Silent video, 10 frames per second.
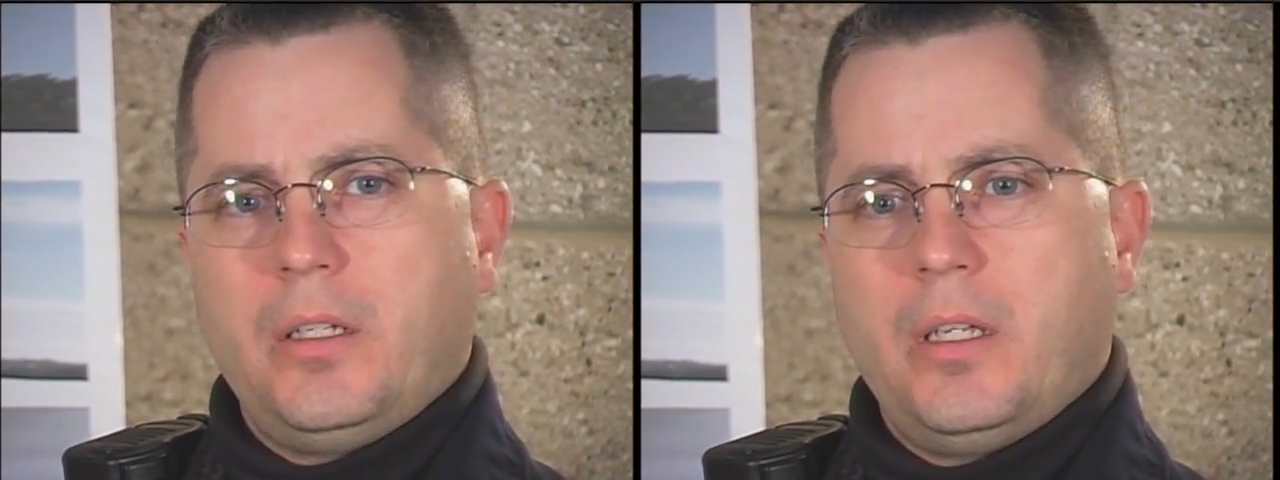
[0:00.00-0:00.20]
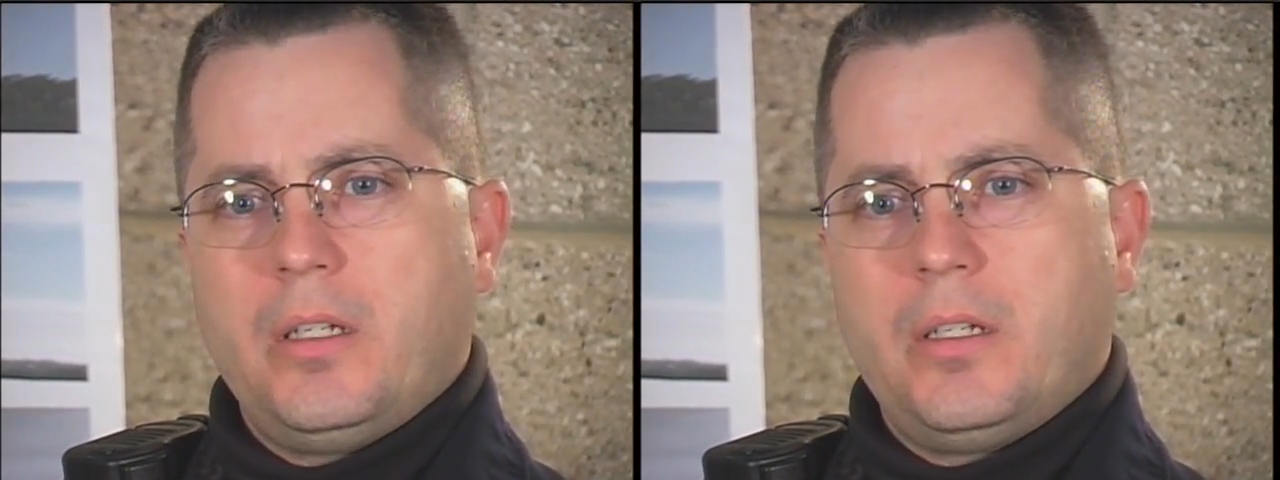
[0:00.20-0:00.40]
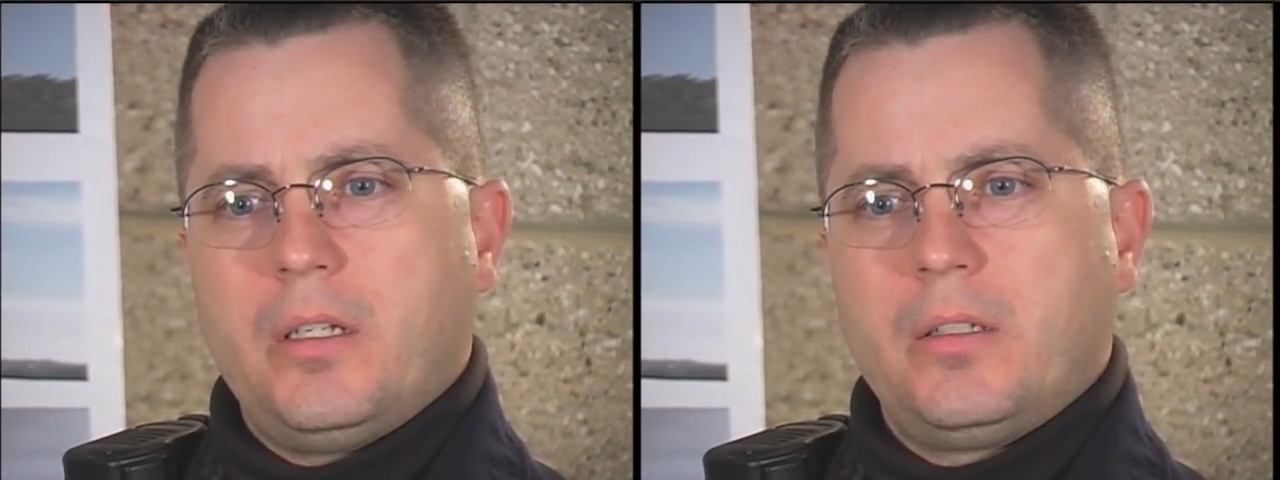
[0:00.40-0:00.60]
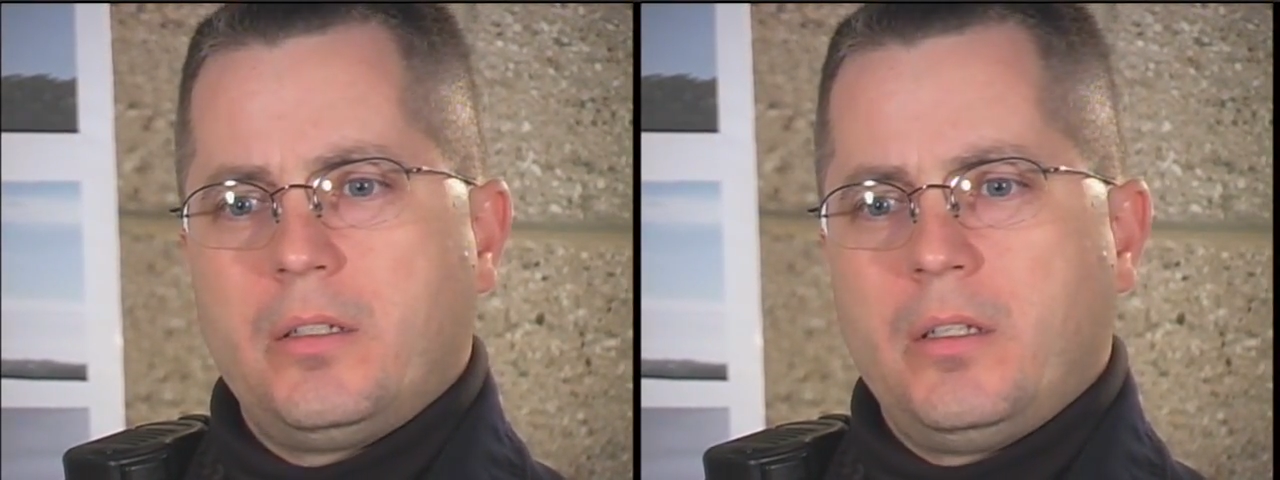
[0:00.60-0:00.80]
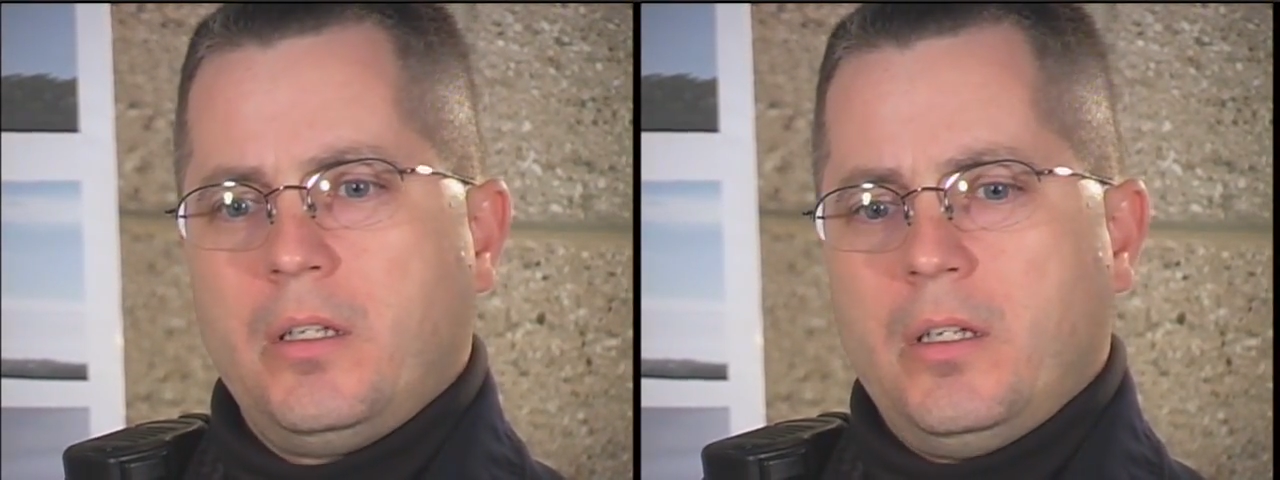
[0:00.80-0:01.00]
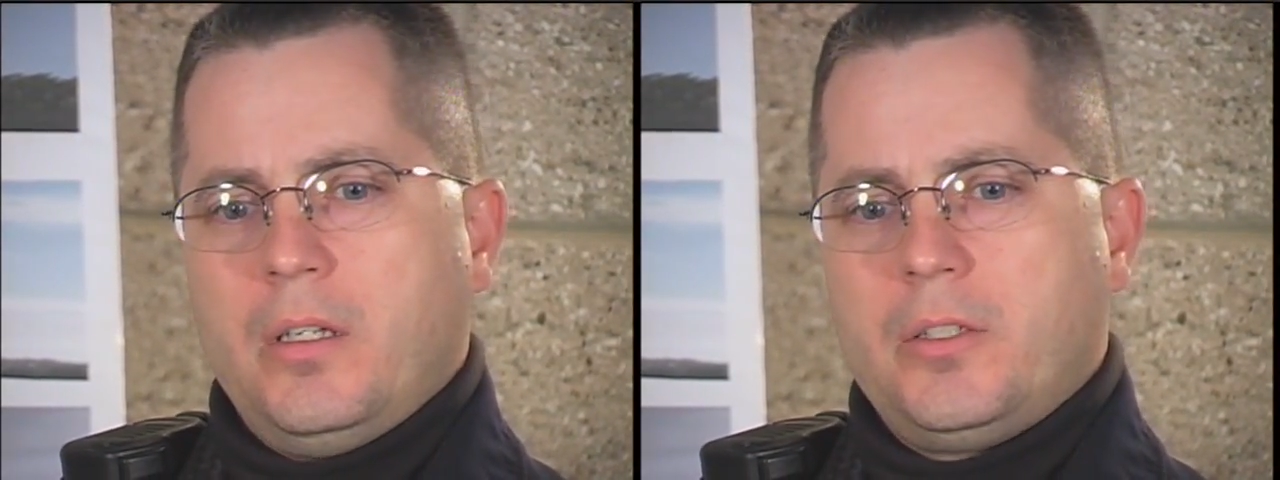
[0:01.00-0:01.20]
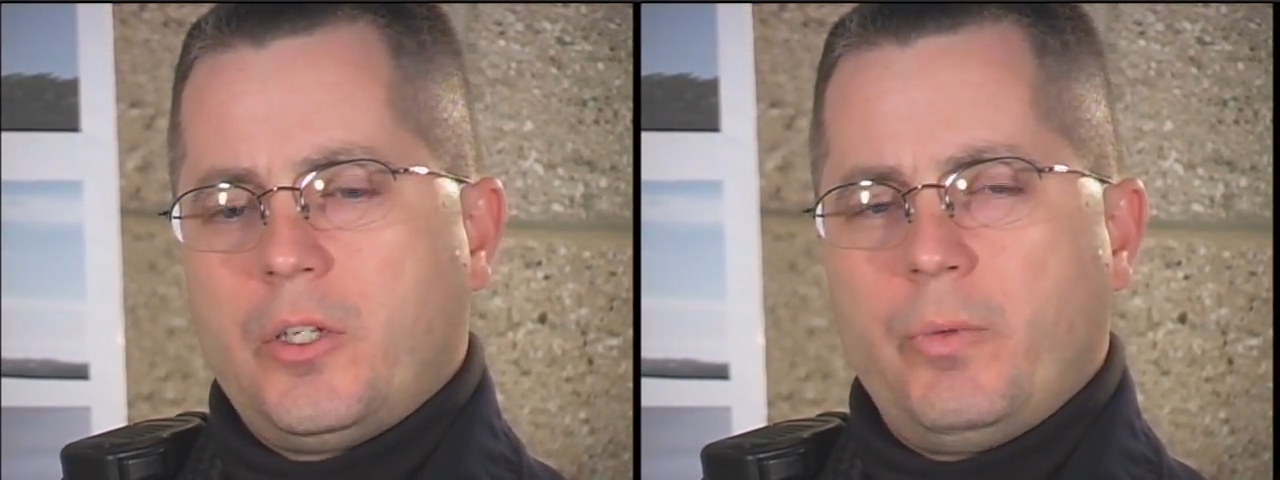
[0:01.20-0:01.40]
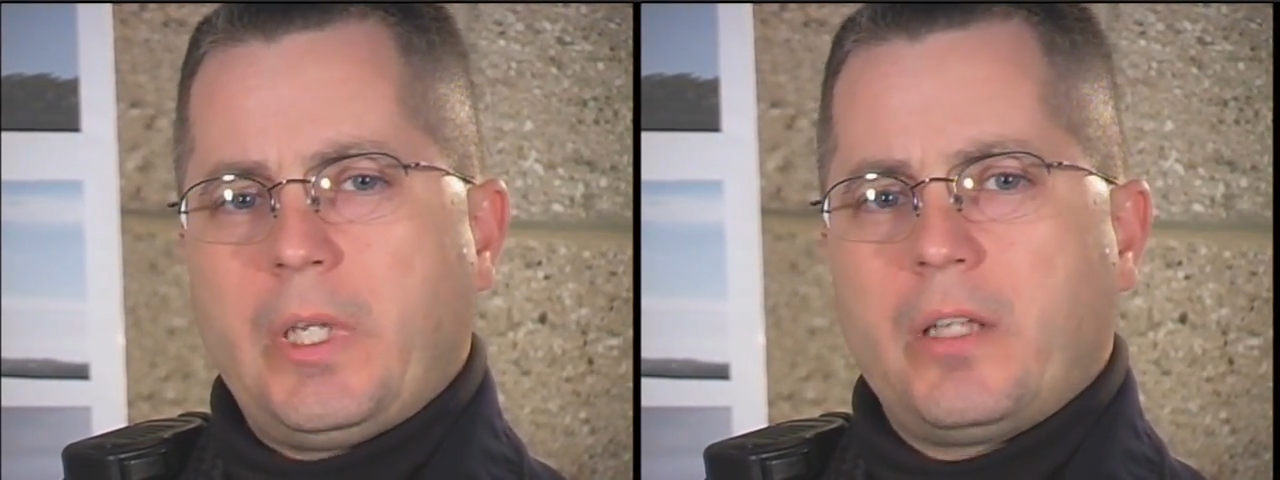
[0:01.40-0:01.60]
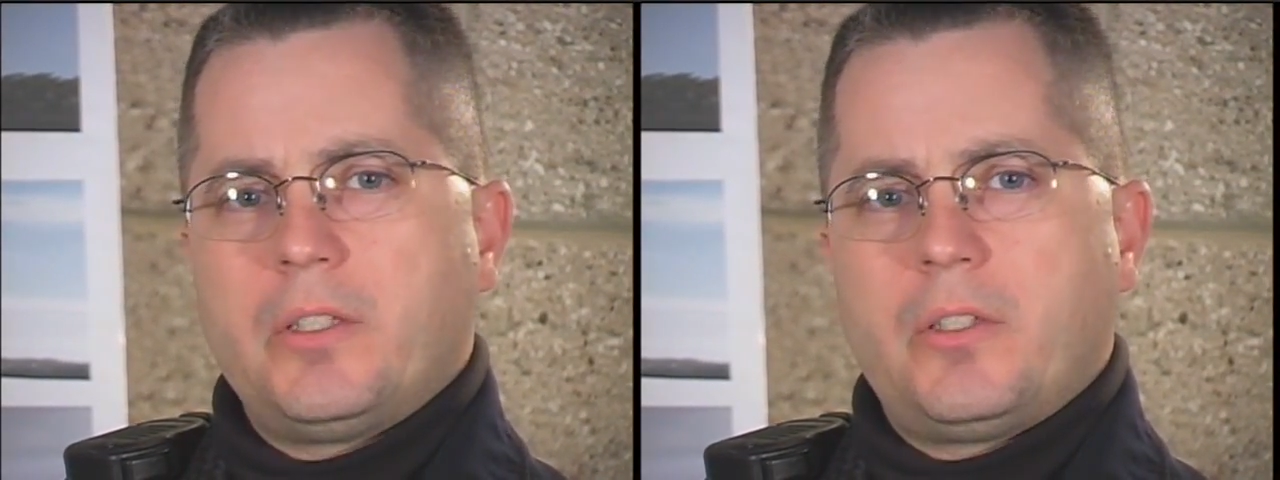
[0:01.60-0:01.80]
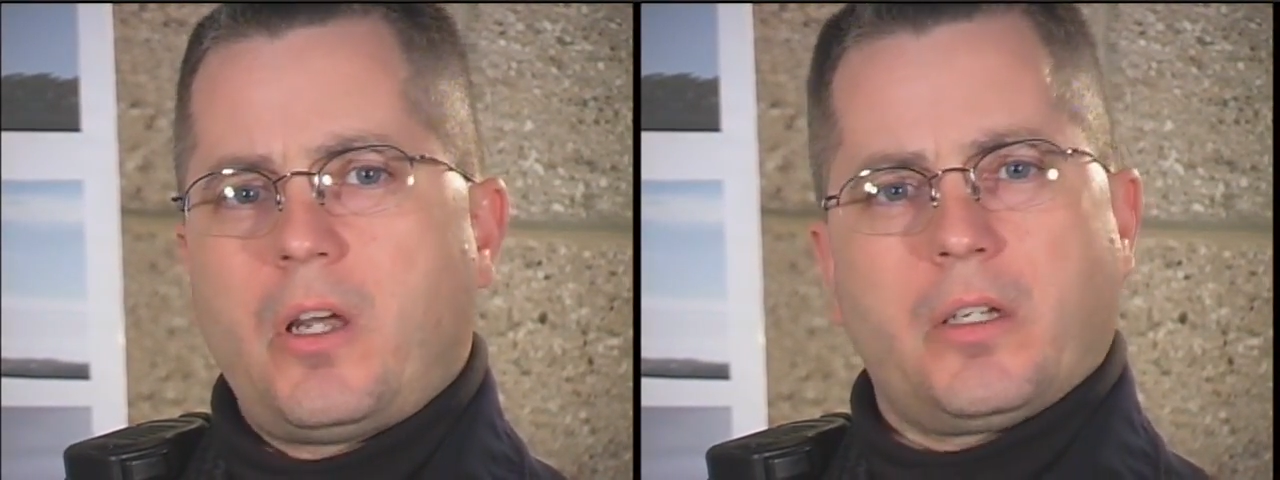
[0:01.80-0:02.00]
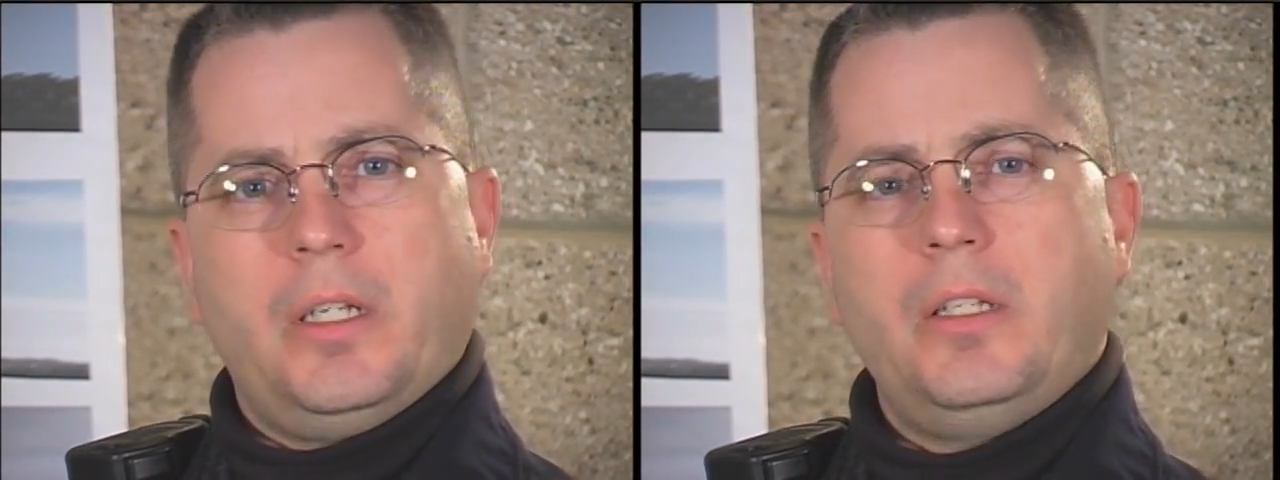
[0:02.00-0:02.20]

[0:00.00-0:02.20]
And so we got to talking.